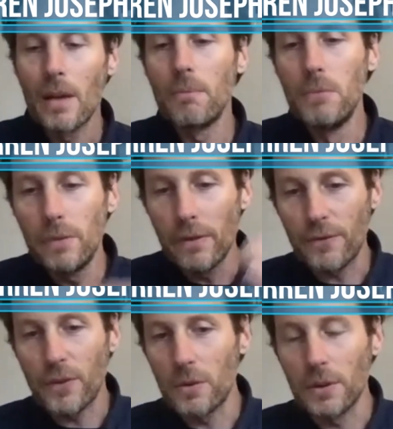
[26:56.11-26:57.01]
Moving
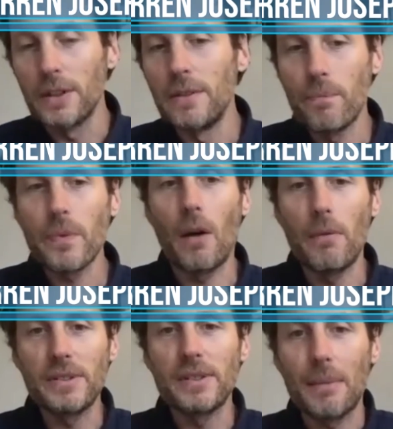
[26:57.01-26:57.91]
forward,
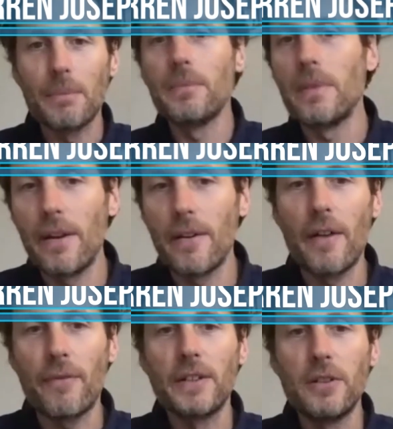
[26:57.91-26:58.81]
obviously,
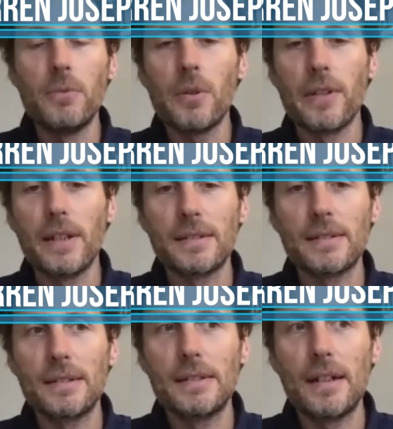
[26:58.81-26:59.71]
if I do more of this,